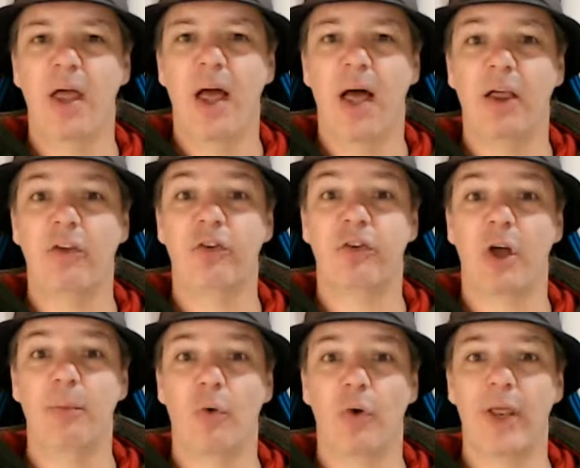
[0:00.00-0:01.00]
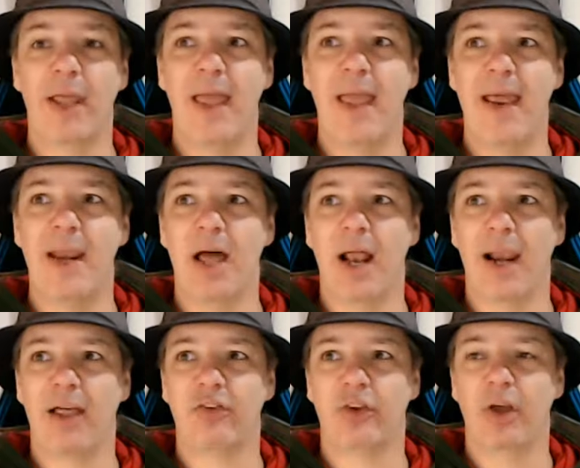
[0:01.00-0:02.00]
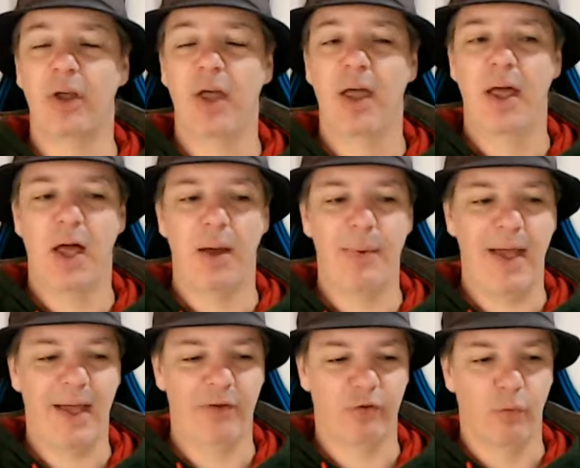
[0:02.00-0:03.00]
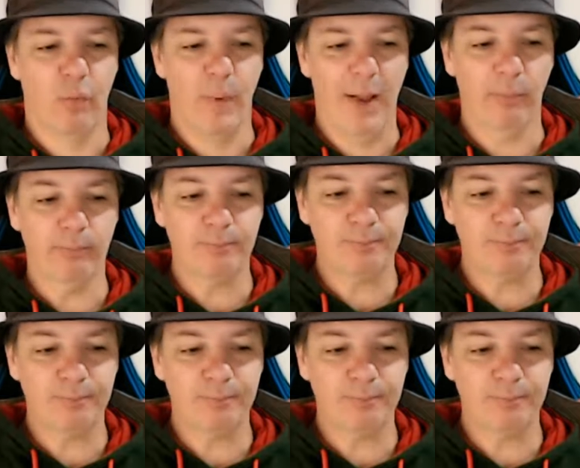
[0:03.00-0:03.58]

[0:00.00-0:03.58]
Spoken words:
snowboarding in Alaska as well.